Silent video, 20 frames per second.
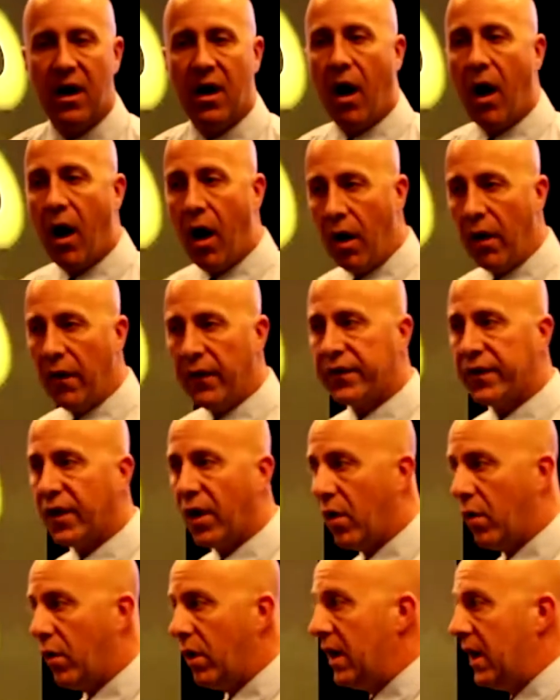
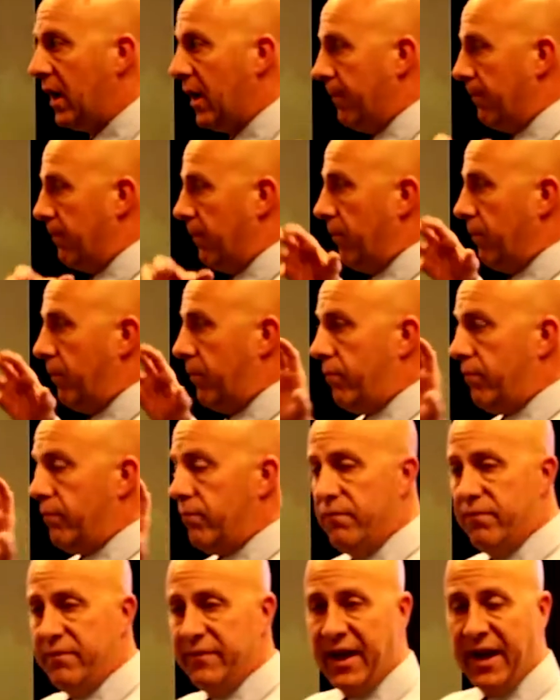Also,
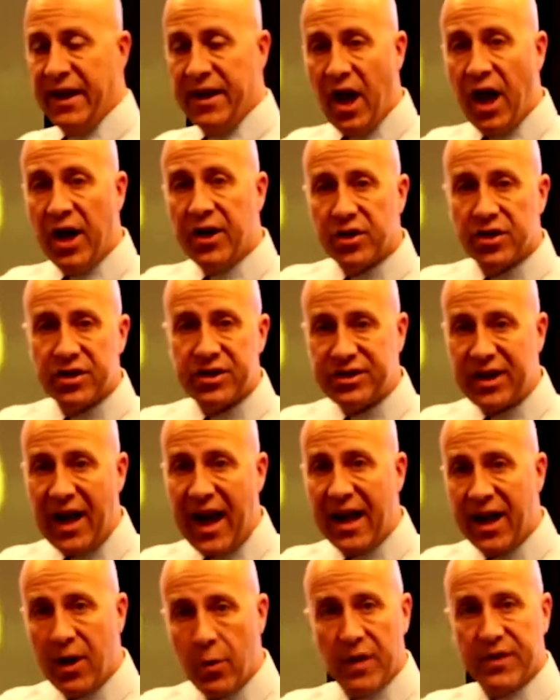in
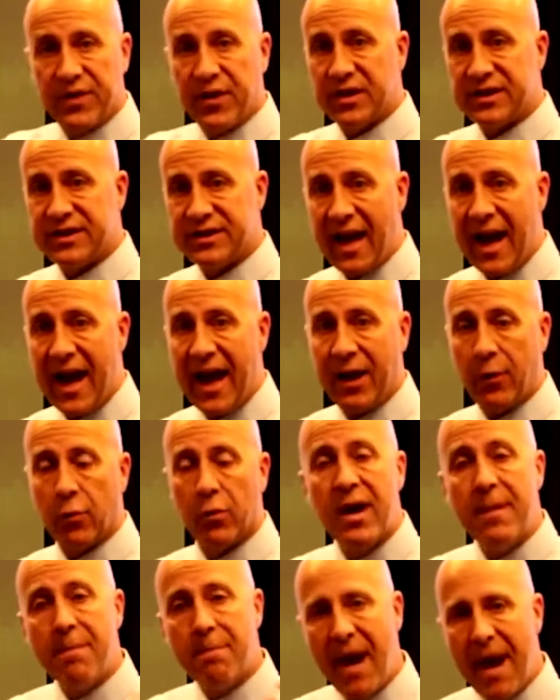understanding what they're saying,
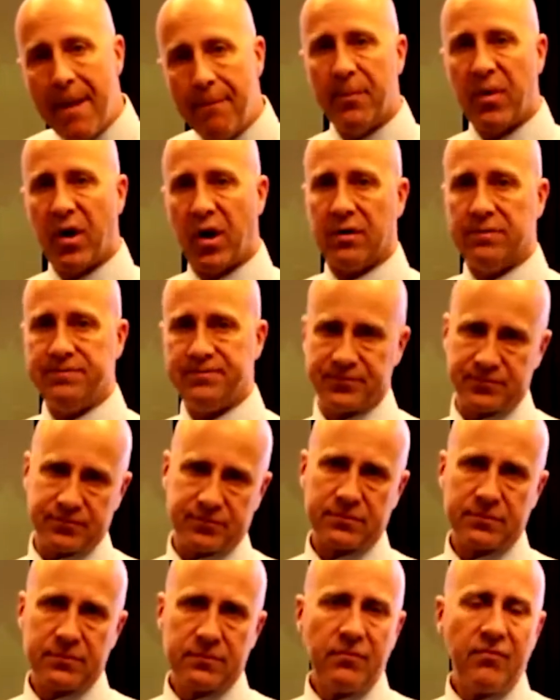remember,
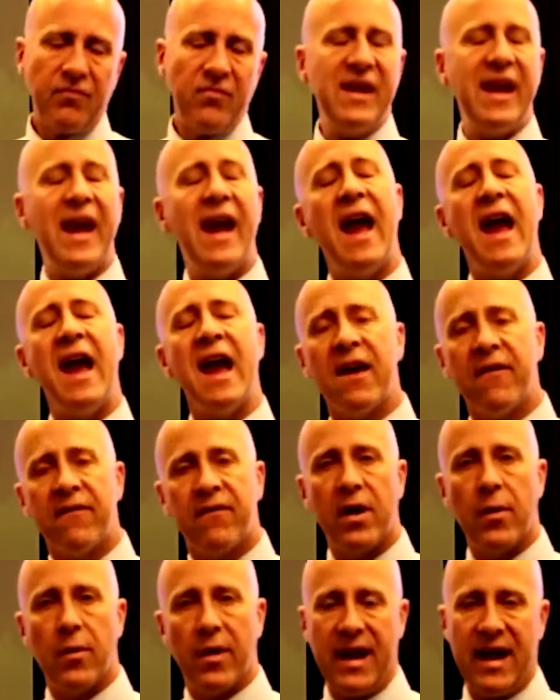
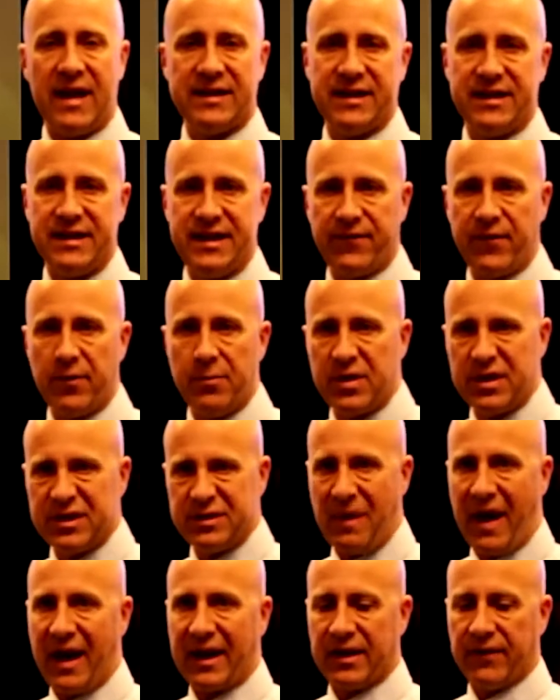everyone has a different
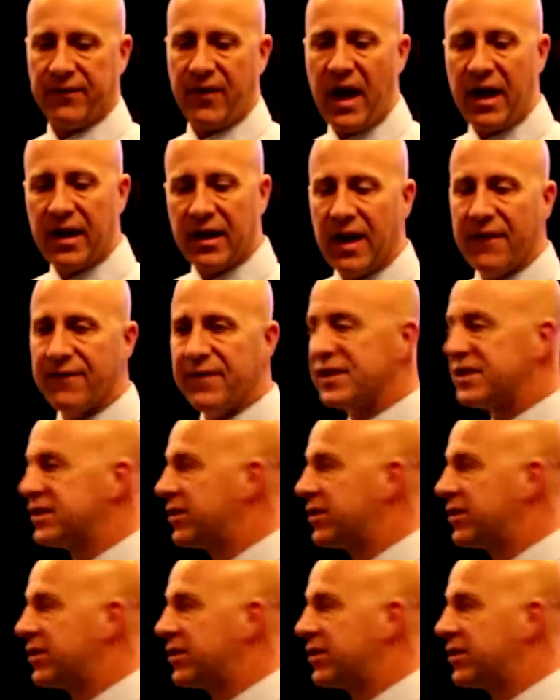perspective. I love this